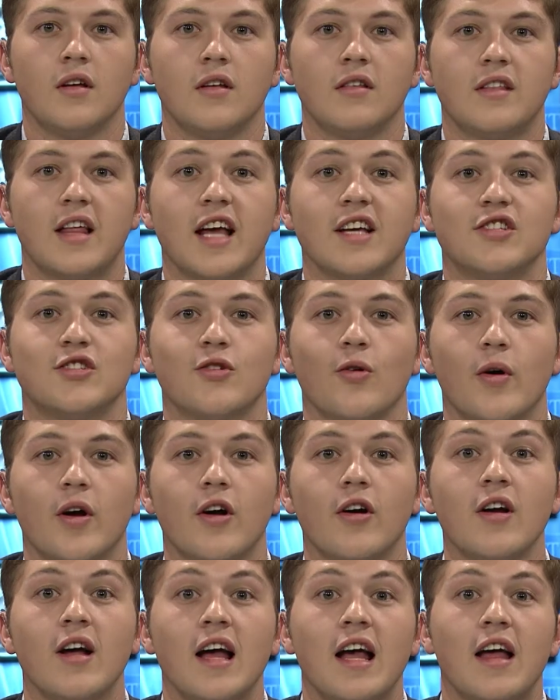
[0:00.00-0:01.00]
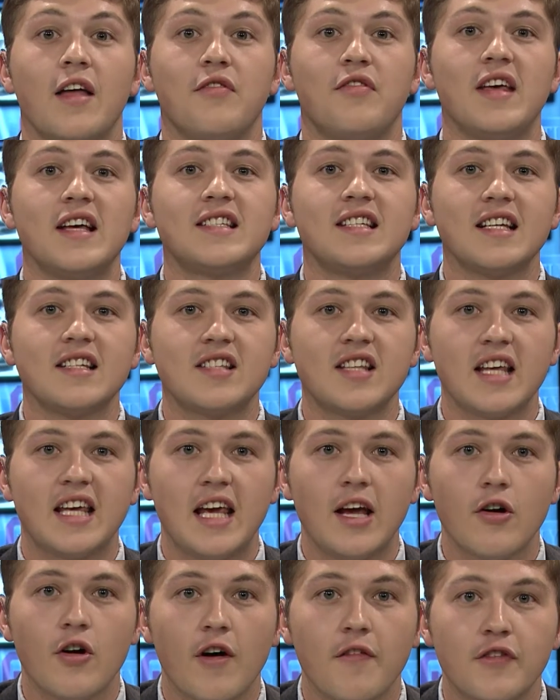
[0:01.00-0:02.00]
Thanks, Sawyer. This is the
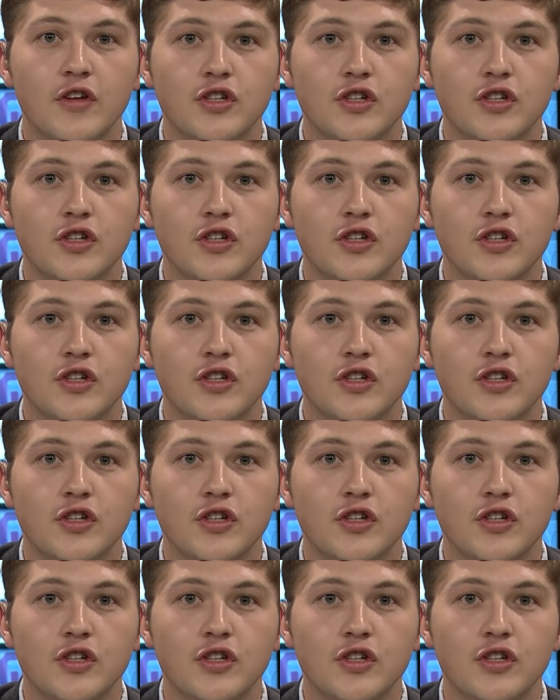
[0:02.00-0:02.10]
year of